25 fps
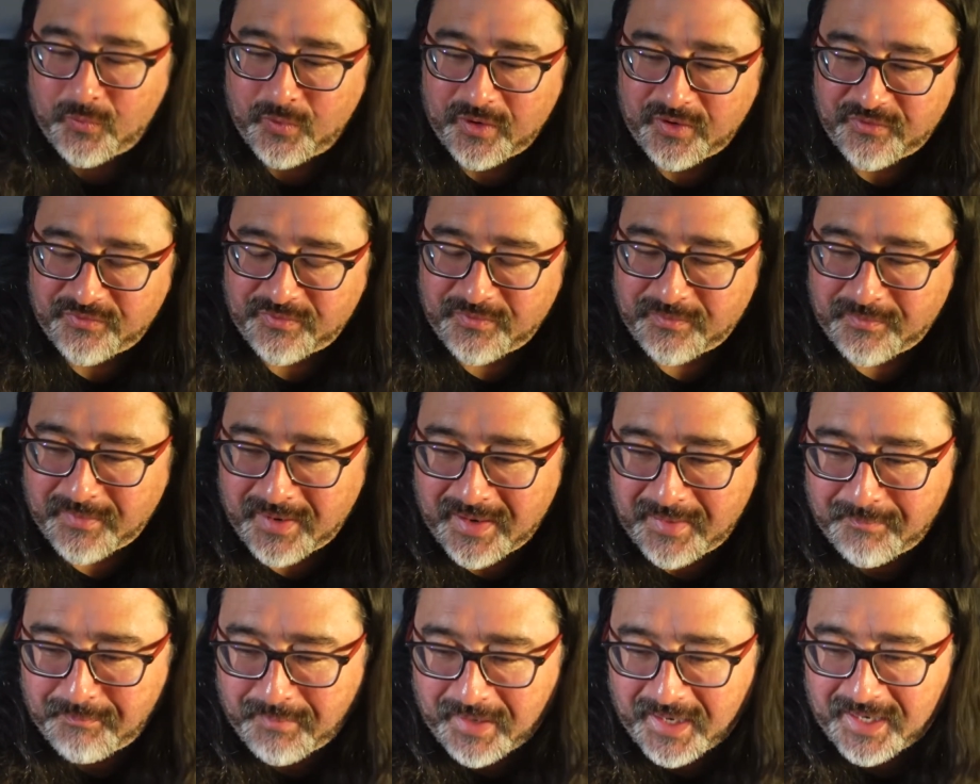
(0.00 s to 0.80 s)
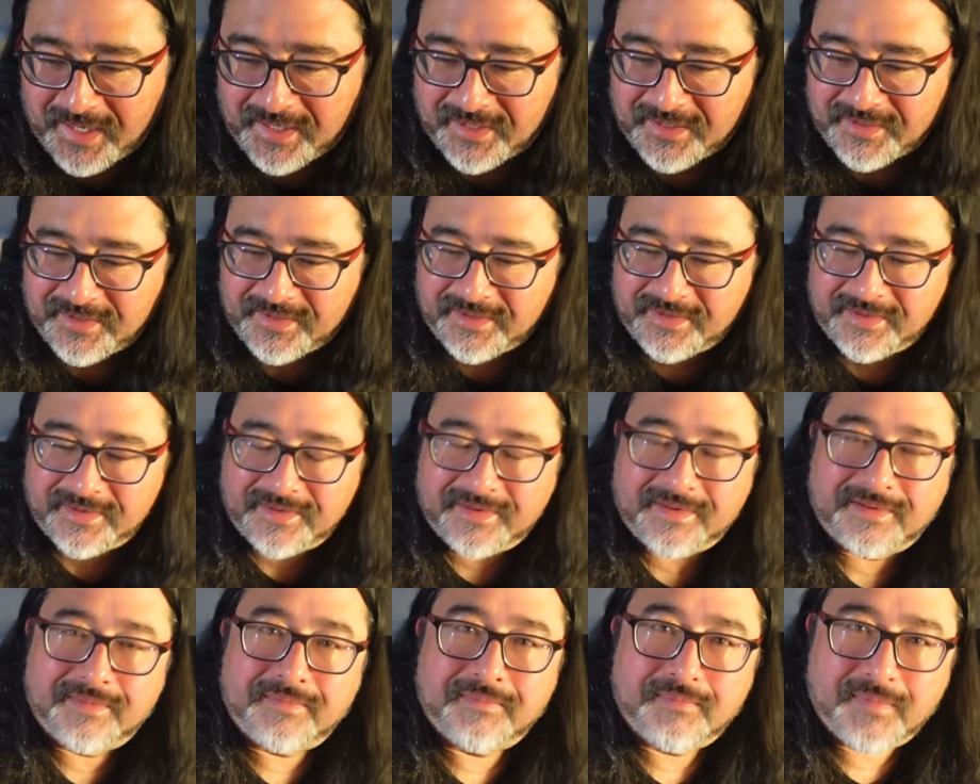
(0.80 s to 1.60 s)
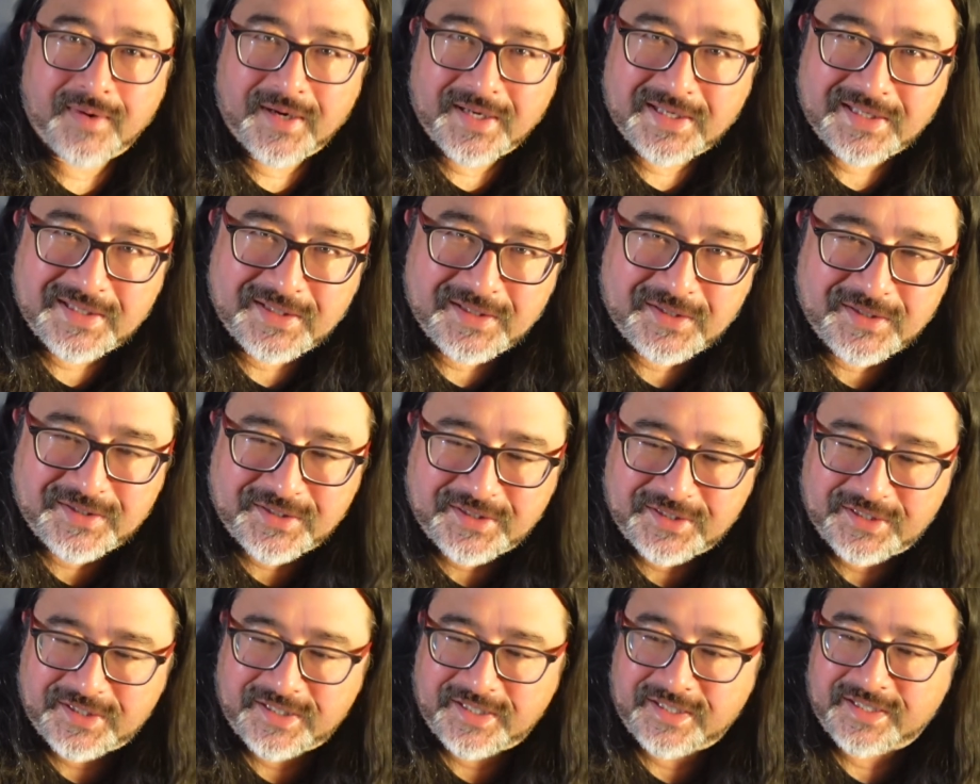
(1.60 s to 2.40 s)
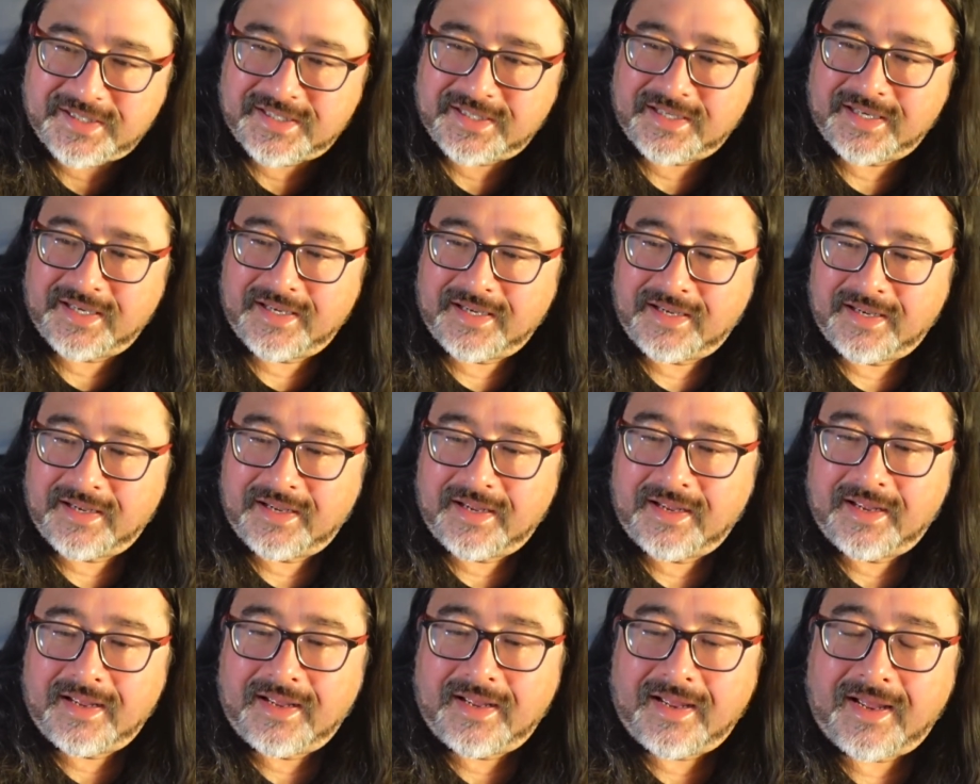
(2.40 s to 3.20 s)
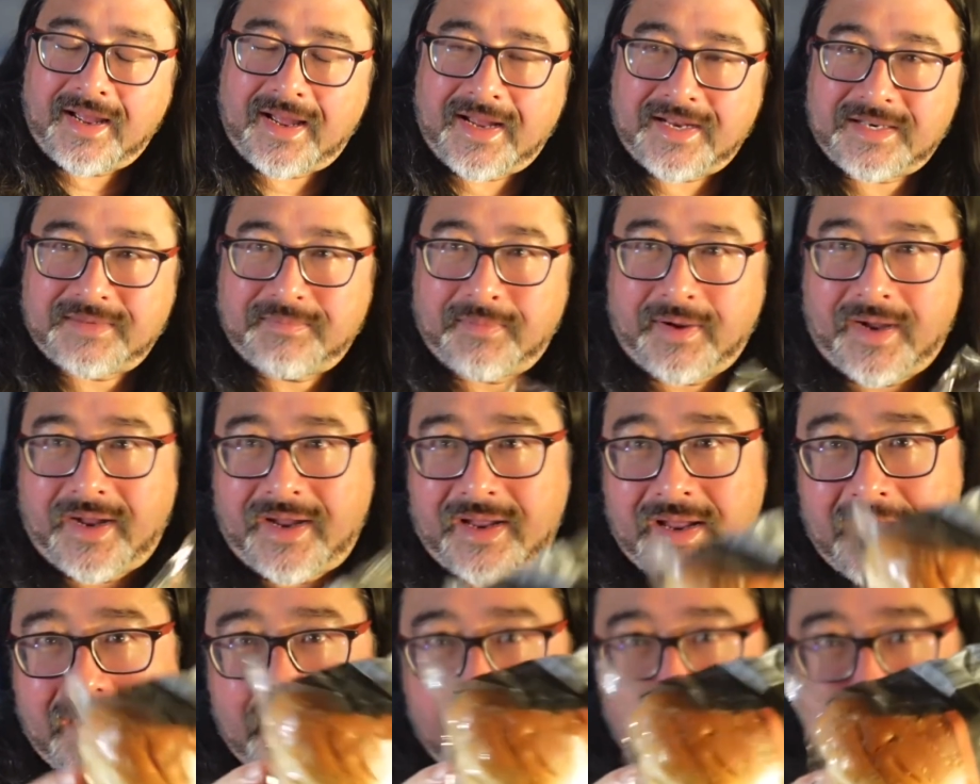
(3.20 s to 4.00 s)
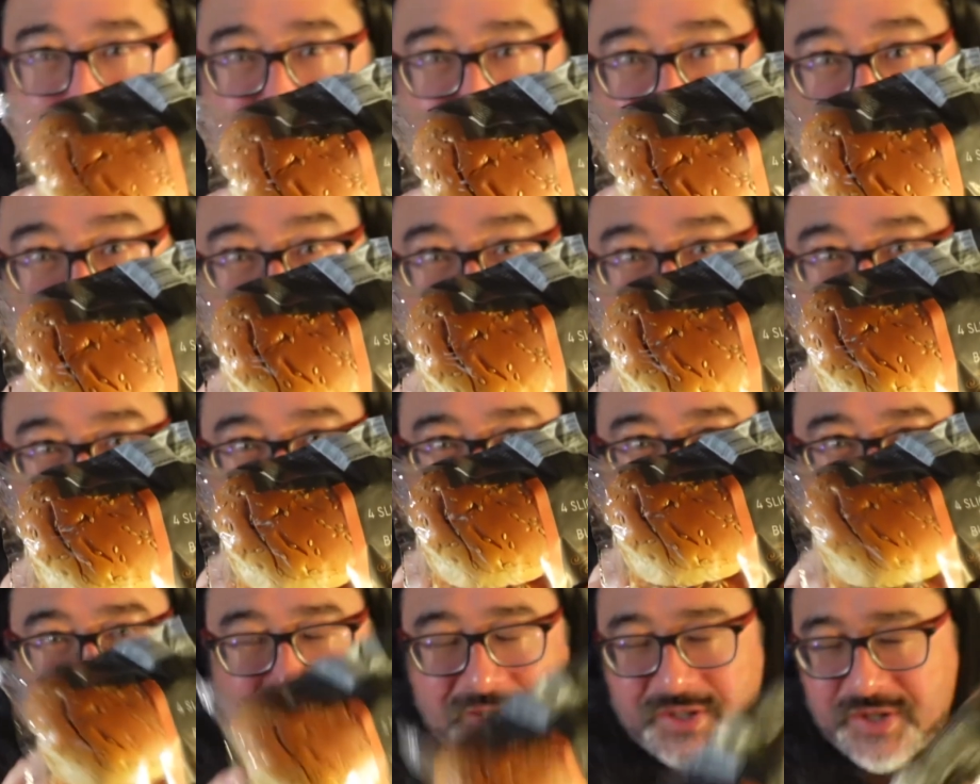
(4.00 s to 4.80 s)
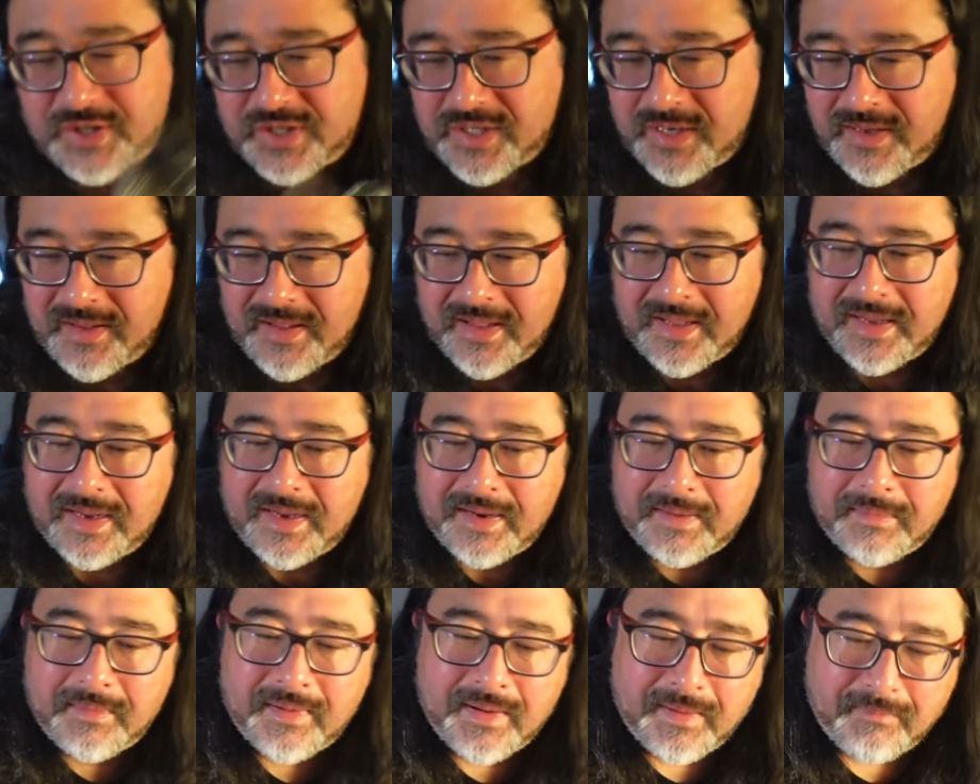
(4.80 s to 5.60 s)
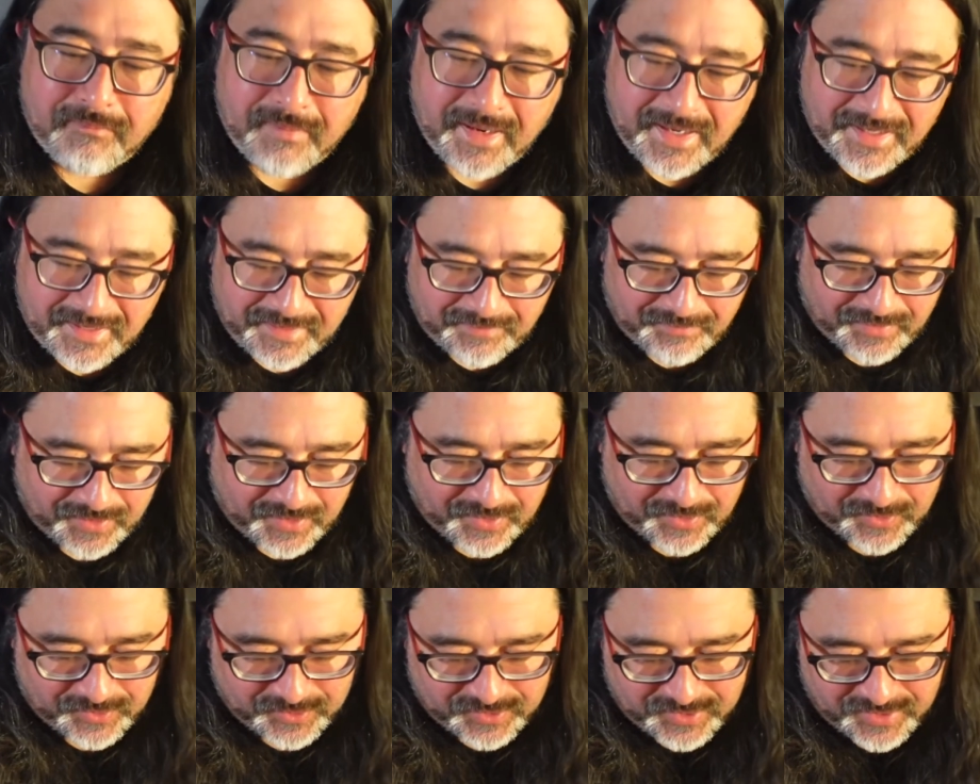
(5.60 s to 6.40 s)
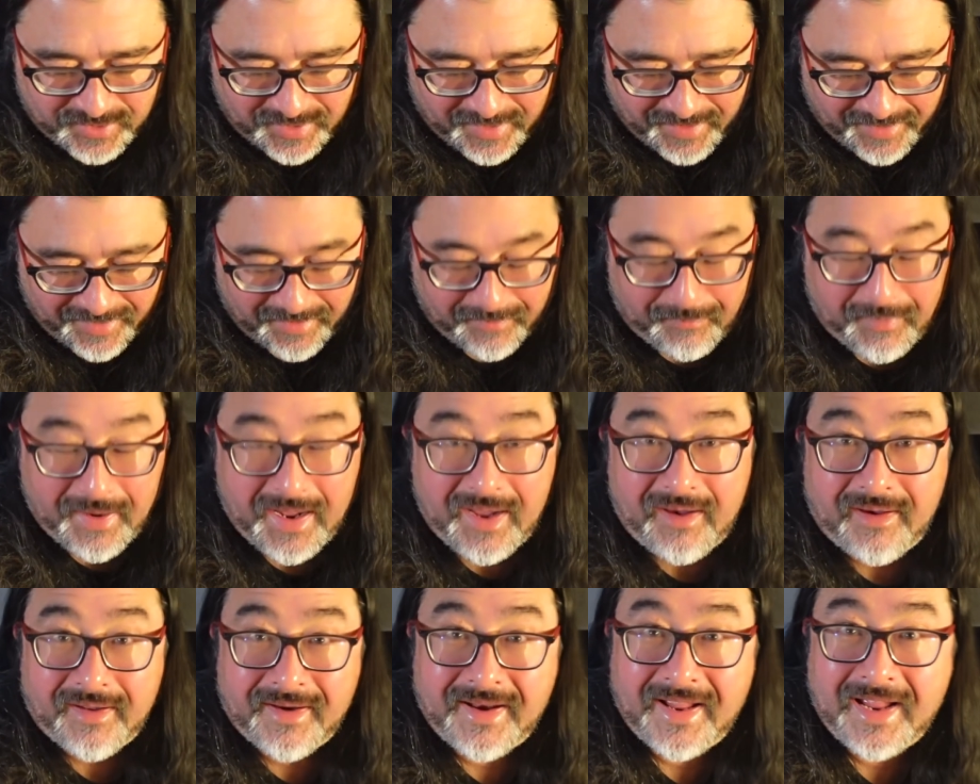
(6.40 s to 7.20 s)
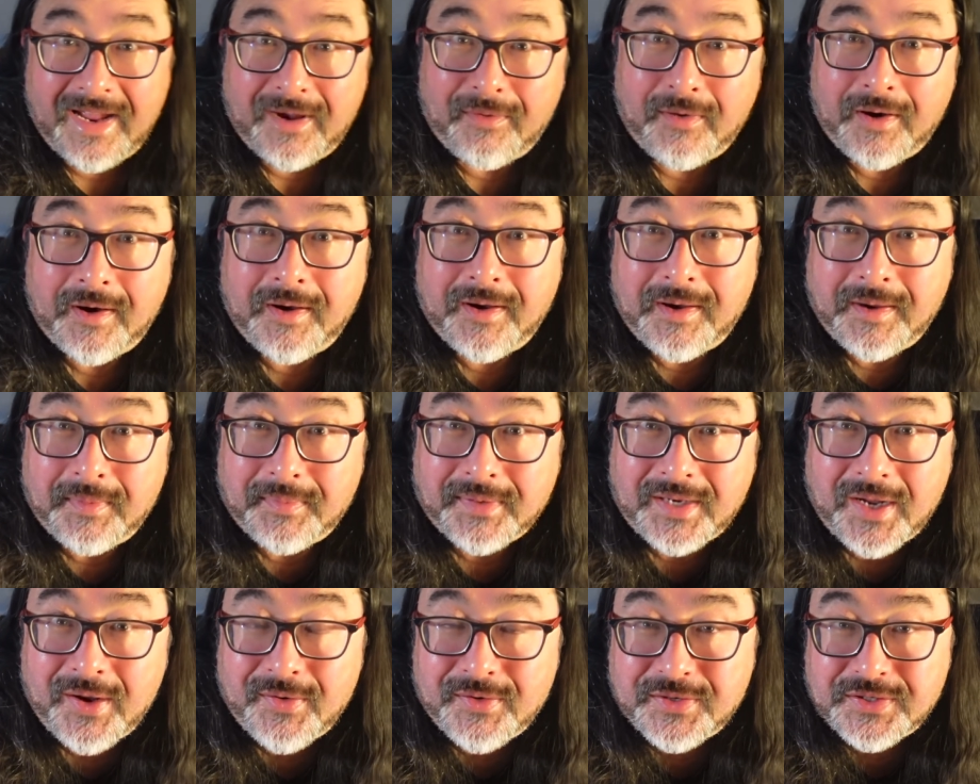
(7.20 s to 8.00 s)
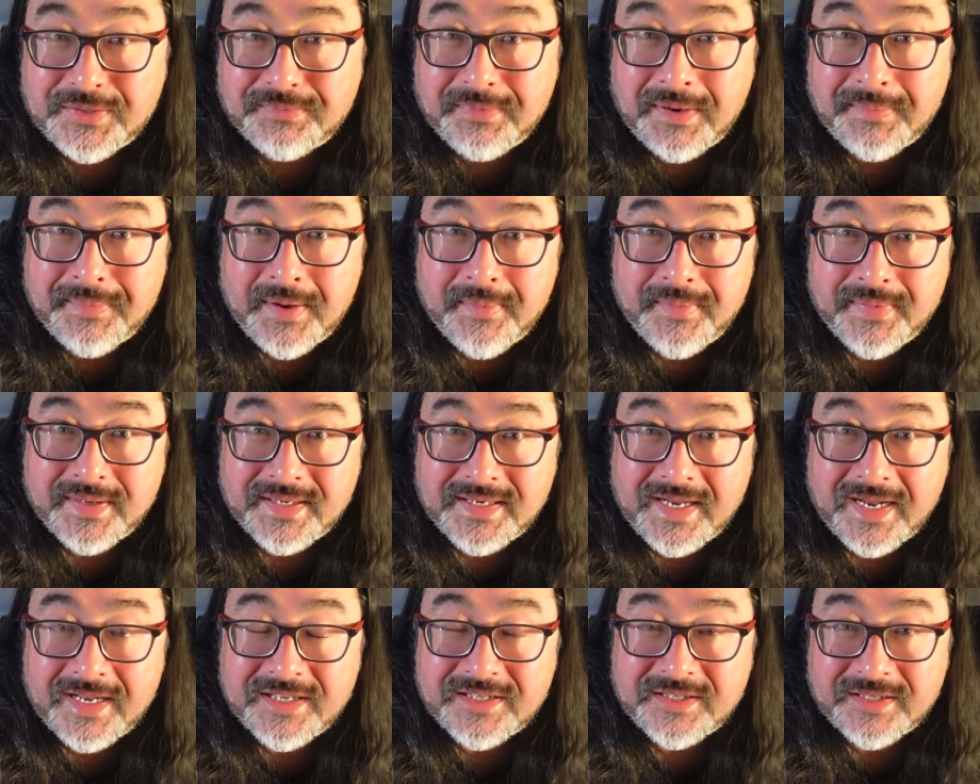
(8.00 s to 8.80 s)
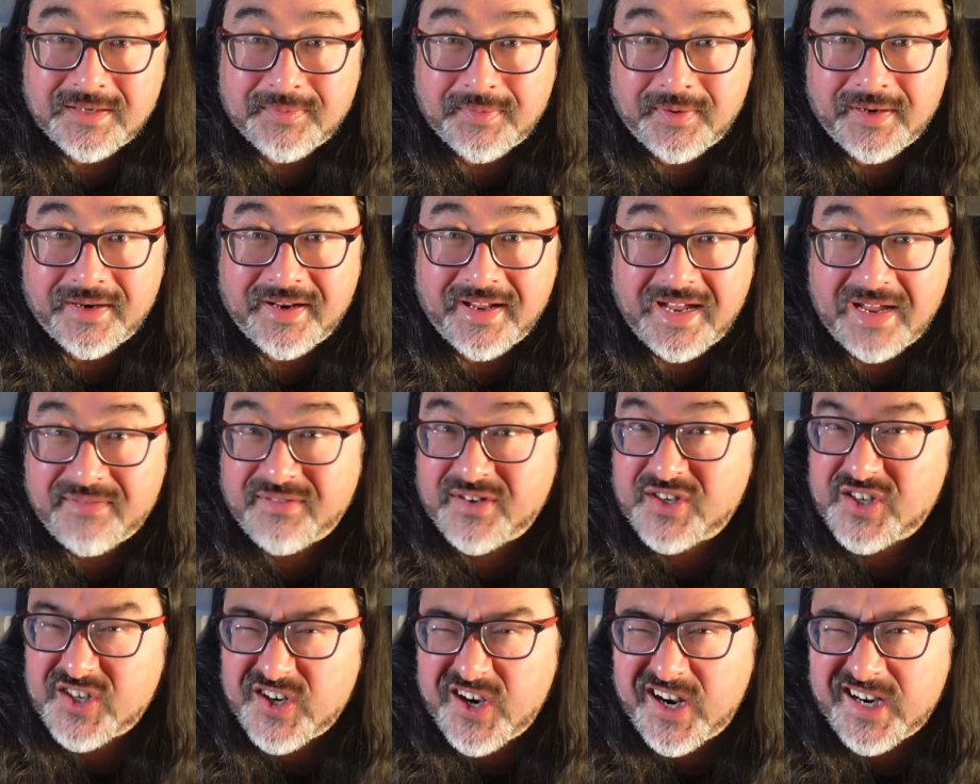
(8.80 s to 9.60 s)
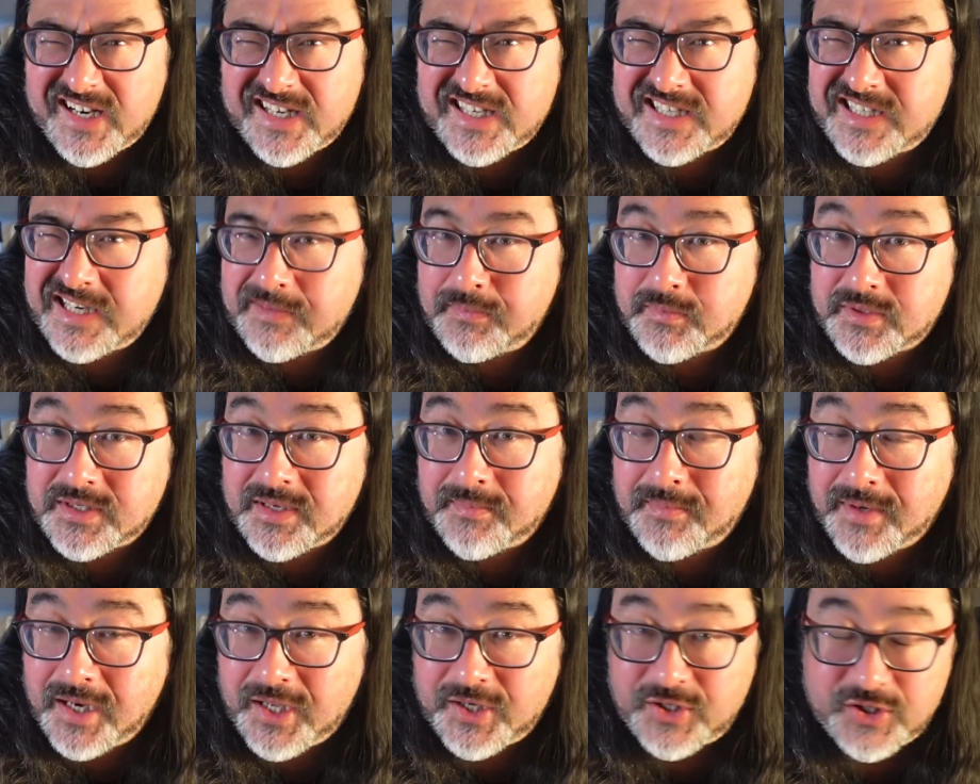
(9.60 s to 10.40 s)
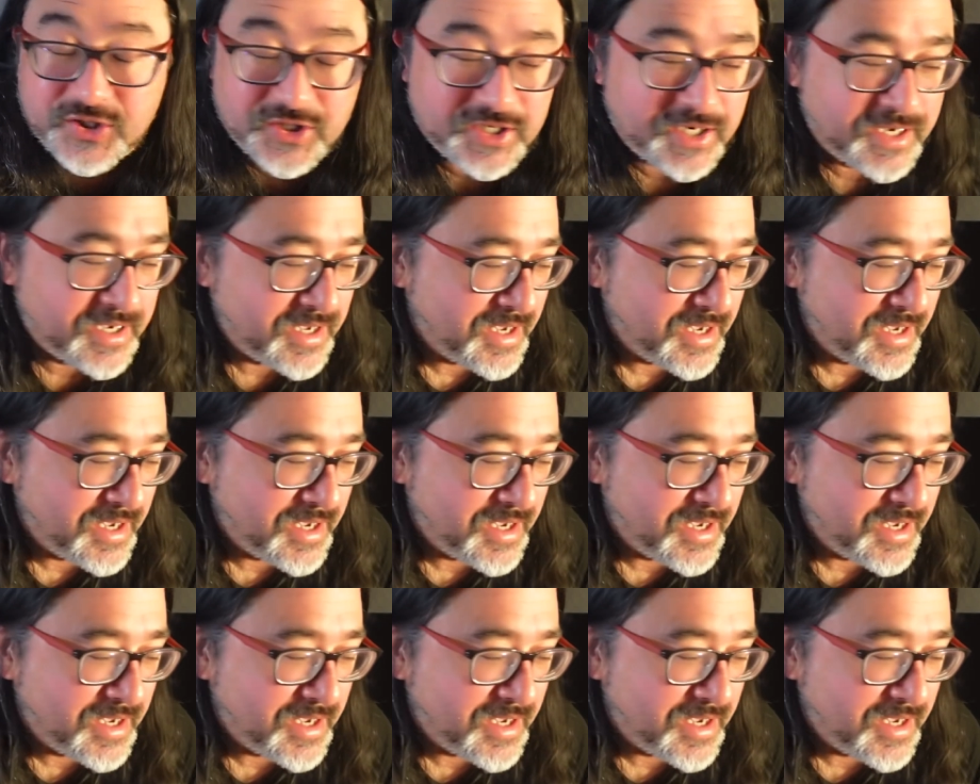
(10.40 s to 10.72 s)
with my bacon my sausages and my brioche buns, mainly because in about an hour I'm going to my mum and dad's and I'm going to have a Chinese dim sum lunch.